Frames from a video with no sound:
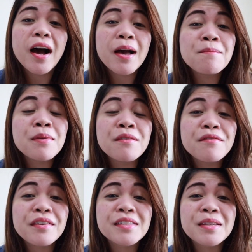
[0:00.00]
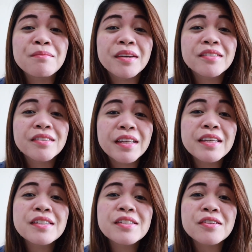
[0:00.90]
I've been fixing my
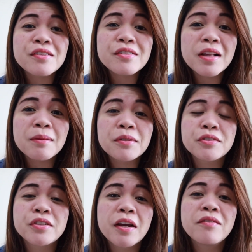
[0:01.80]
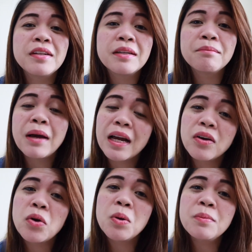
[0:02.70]
things because I'll be traveling
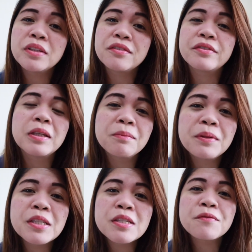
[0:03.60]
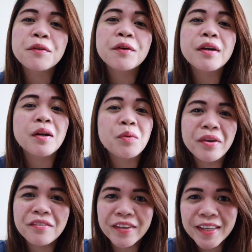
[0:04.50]
back home in the Philippines for a
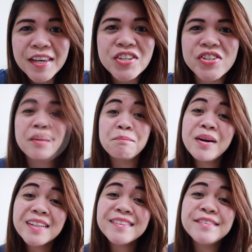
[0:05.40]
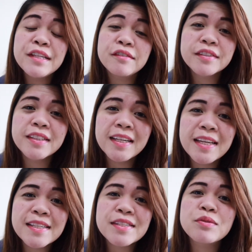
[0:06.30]
quick vacation. But
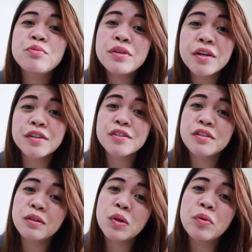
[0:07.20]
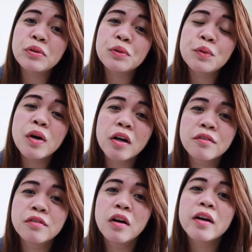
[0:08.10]
nevertheless, we are still going to do
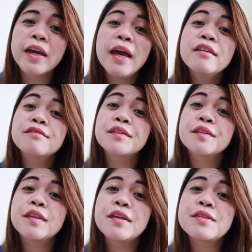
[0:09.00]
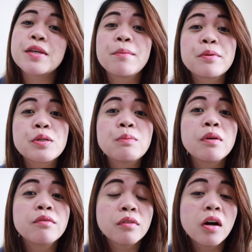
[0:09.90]
our vlog. And for today's episode,
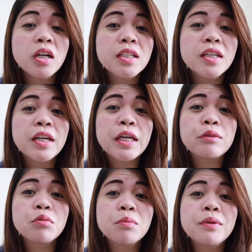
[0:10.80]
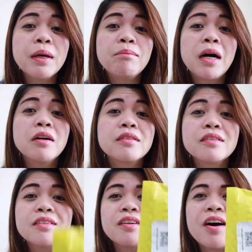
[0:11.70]
my vlog, it will be about
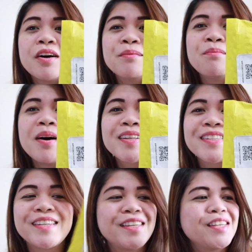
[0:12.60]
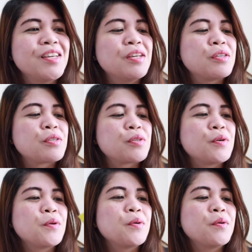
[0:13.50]
unboxing.
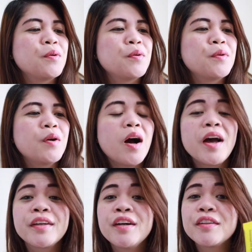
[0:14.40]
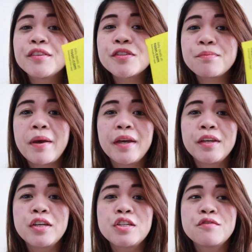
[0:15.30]
So I got this
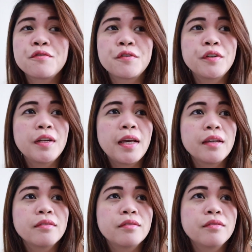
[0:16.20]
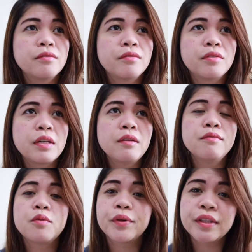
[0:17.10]
package for like
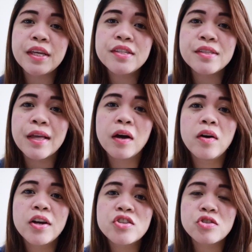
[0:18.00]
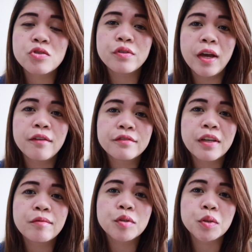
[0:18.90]
3-4 days now. I just don't have
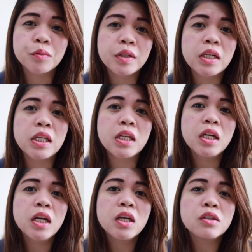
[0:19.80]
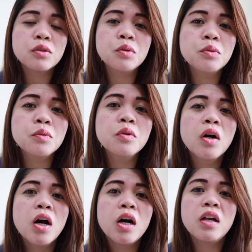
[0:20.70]
time to really do
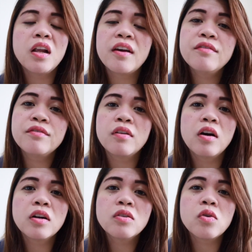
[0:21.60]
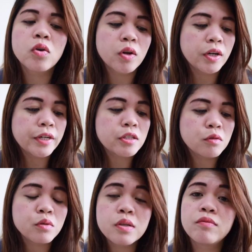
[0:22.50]
a live vlog or an
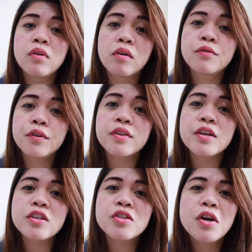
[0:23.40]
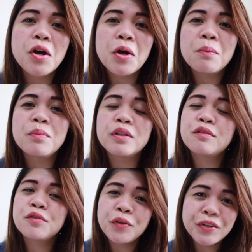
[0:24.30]
exclusive vlog for this, but
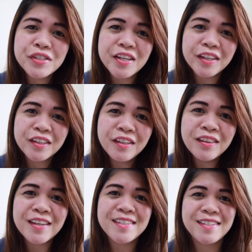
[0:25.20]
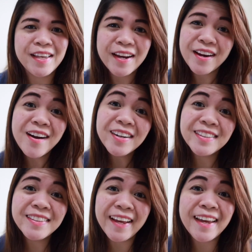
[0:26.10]
if you're excited, let's get it
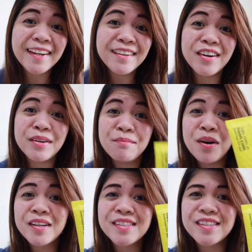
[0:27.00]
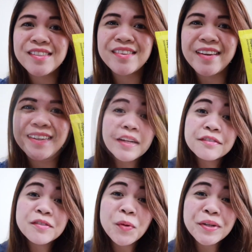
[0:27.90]
on and unbox this thing. And
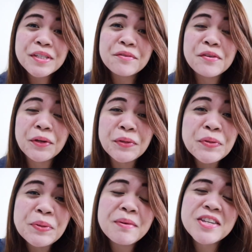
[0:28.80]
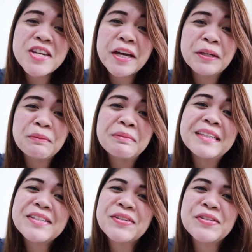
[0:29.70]
of course, if you're new to my channel,
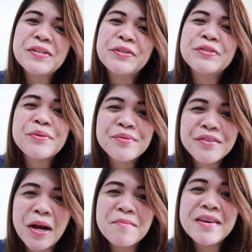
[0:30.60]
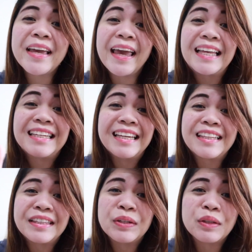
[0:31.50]
please consider subscribing and
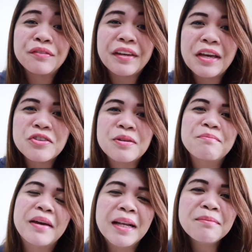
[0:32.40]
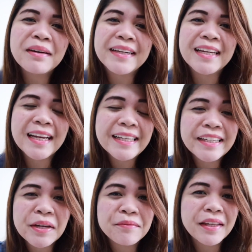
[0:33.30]
hit the notification bell para
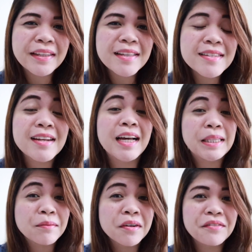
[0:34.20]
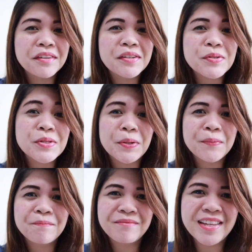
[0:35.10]
lagi kayong updated sa lahat ng mga videos
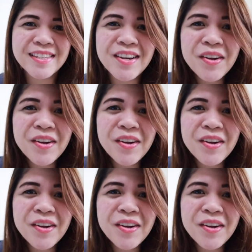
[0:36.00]
ko. Let's